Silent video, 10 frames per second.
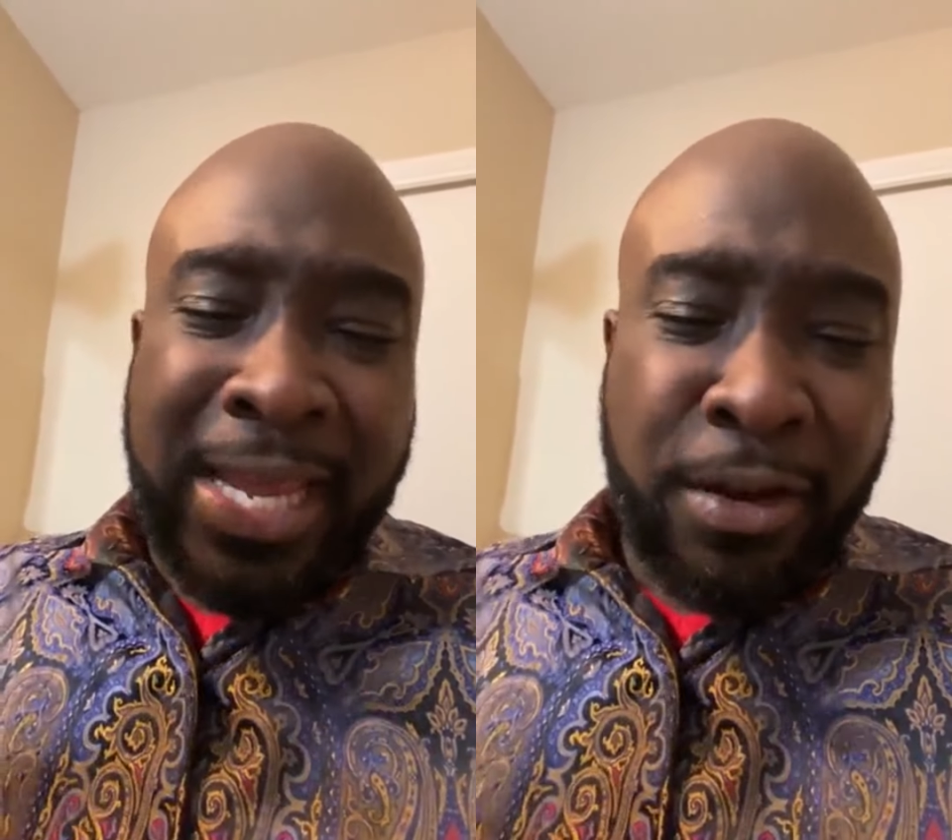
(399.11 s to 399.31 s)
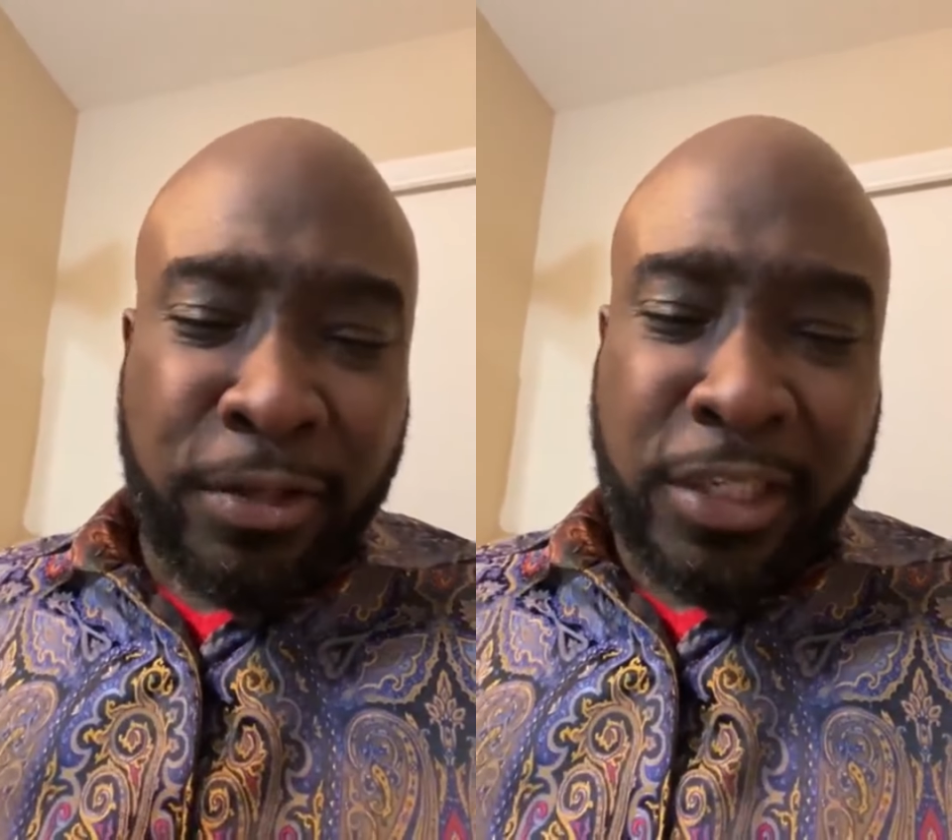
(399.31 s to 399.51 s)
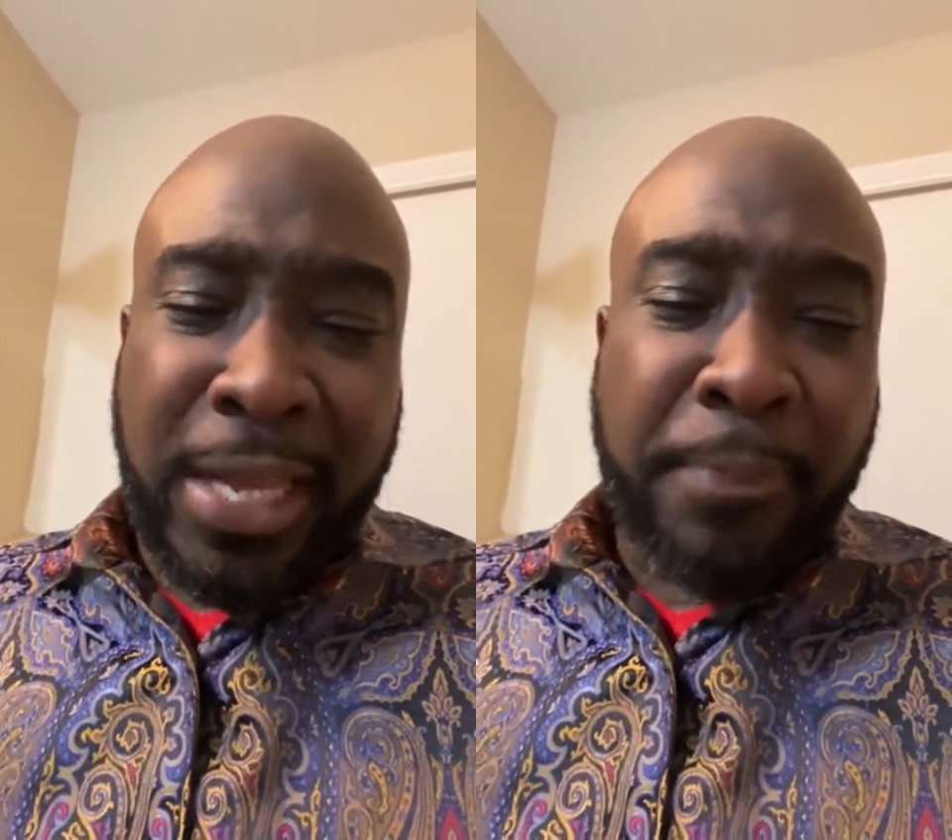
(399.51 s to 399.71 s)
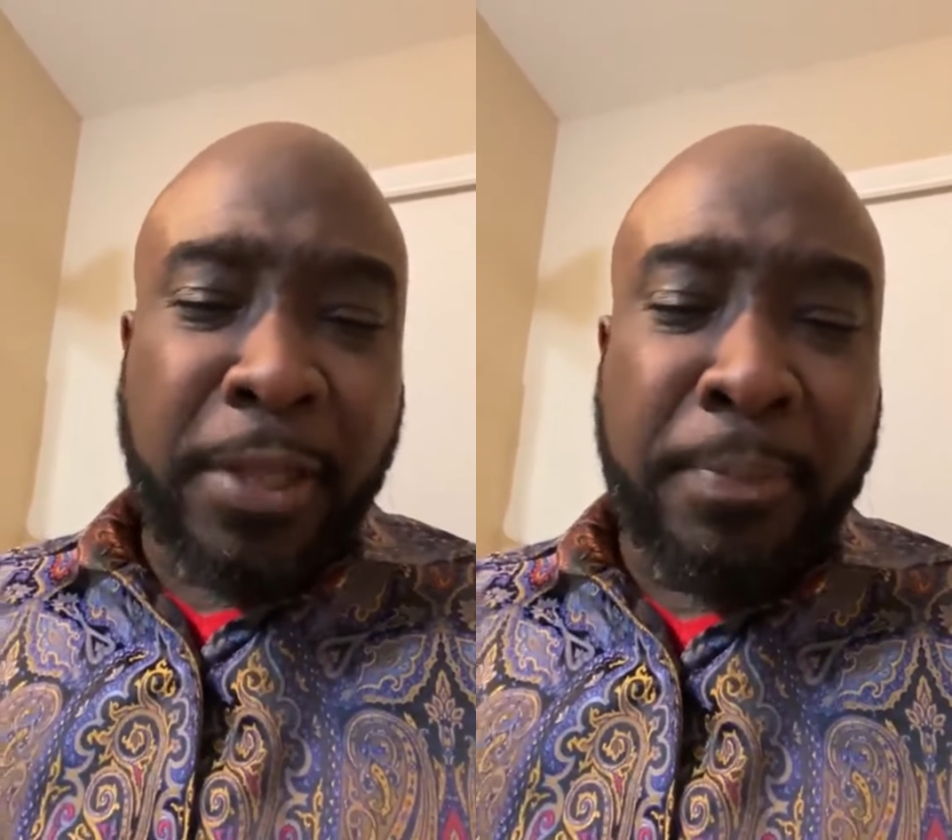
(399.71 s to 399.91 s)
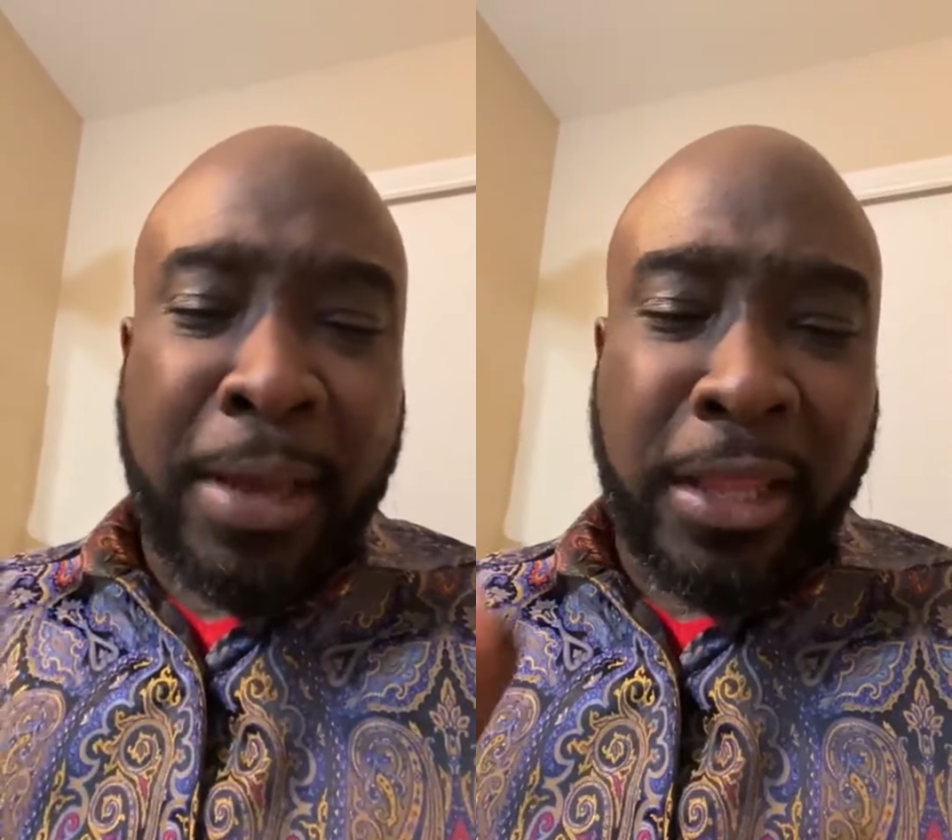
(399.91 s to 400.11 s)

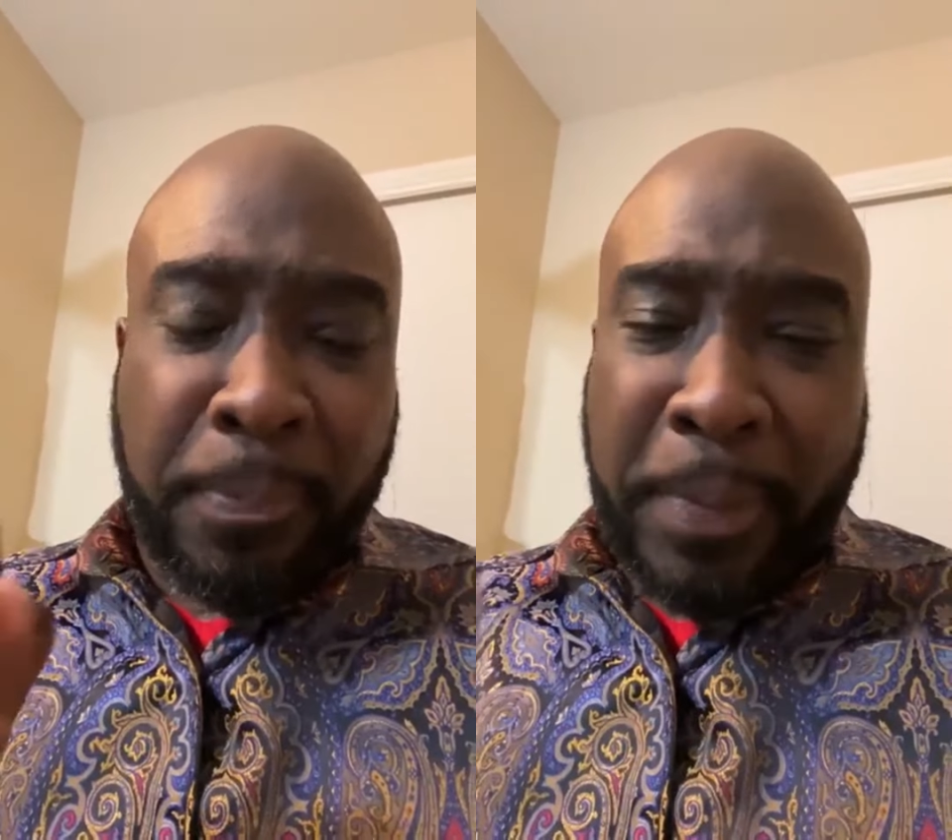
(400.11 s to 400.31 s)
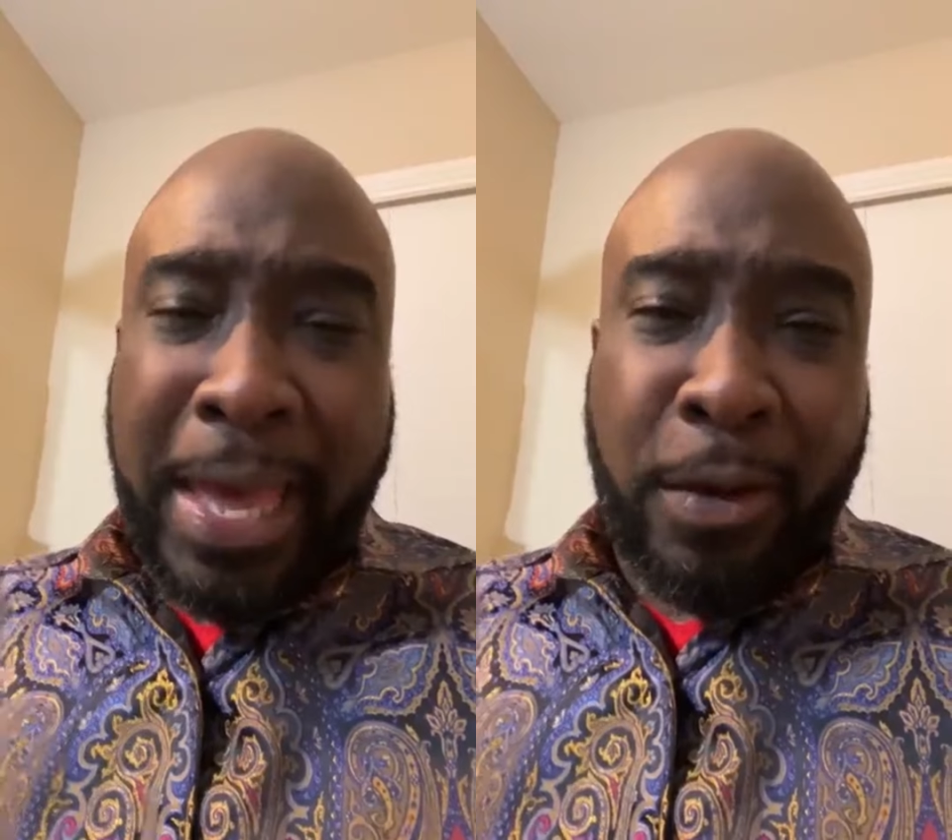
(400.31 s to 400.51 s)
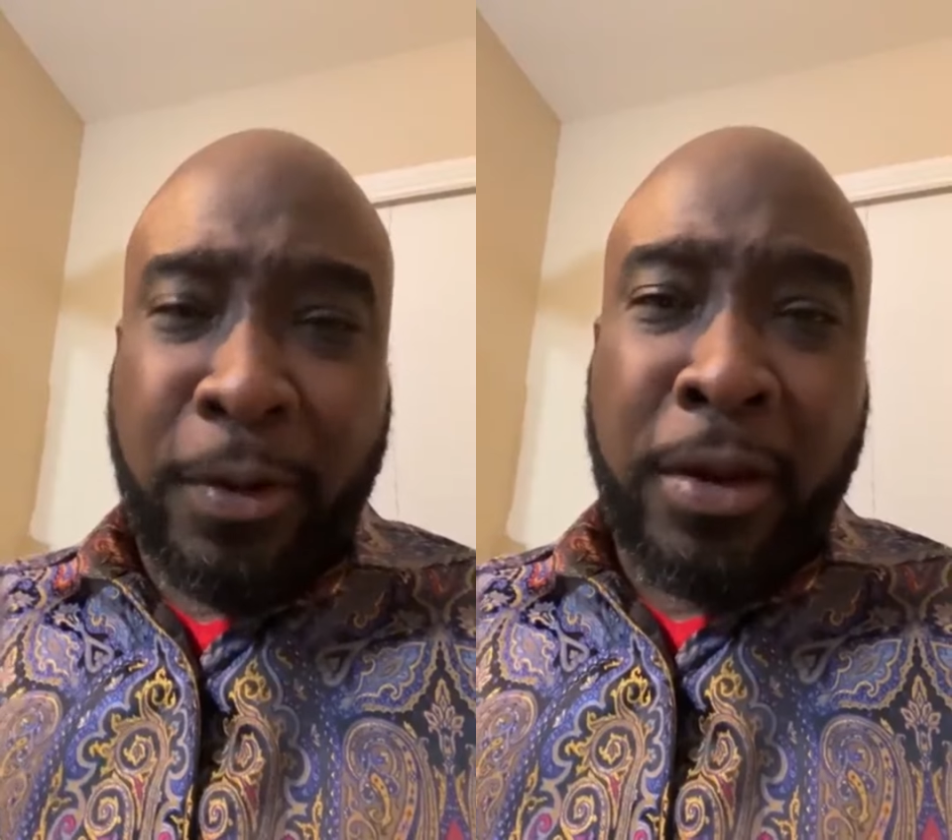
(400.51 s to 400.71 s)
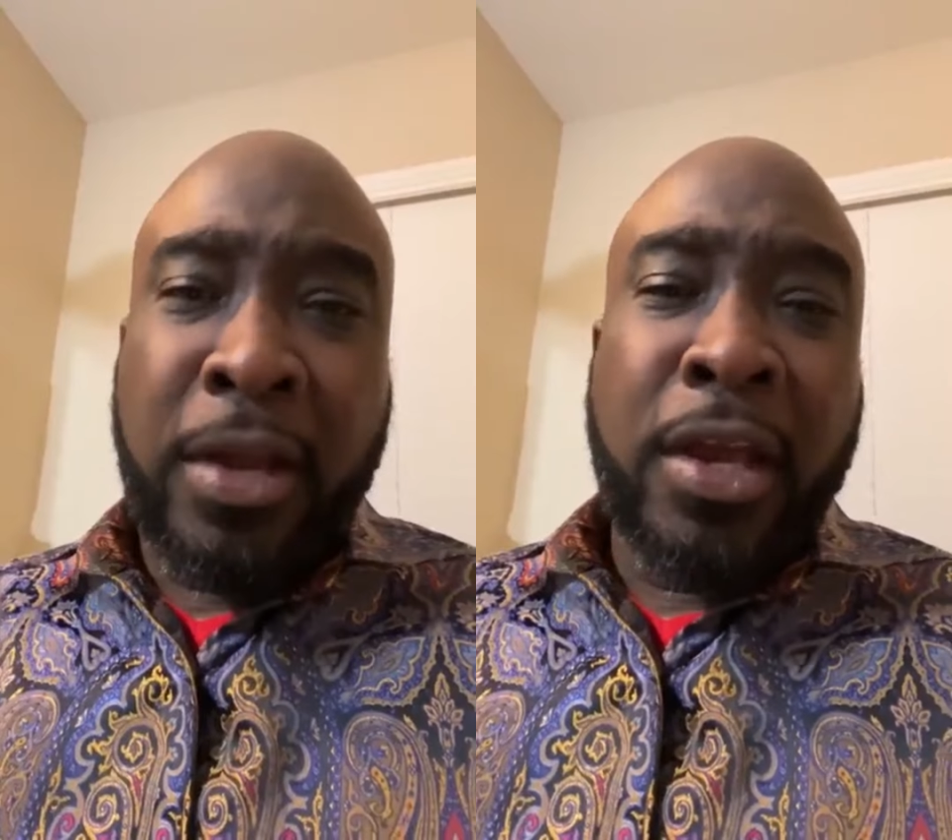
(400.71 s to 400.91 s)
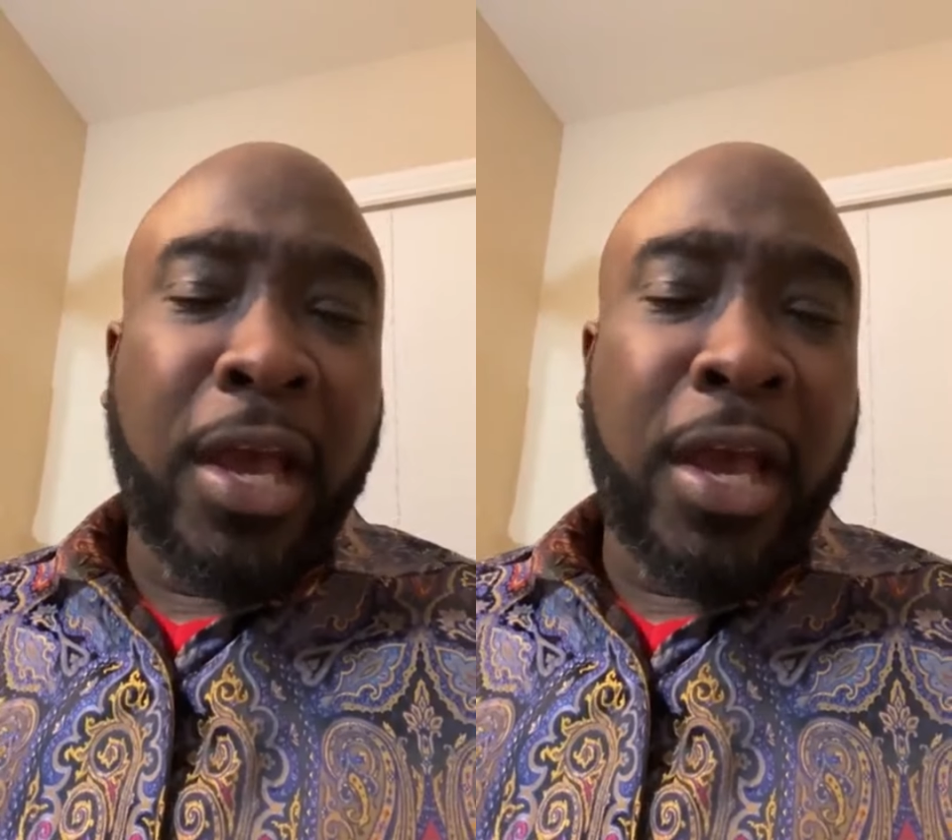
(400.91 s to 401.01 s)
intercepted by the power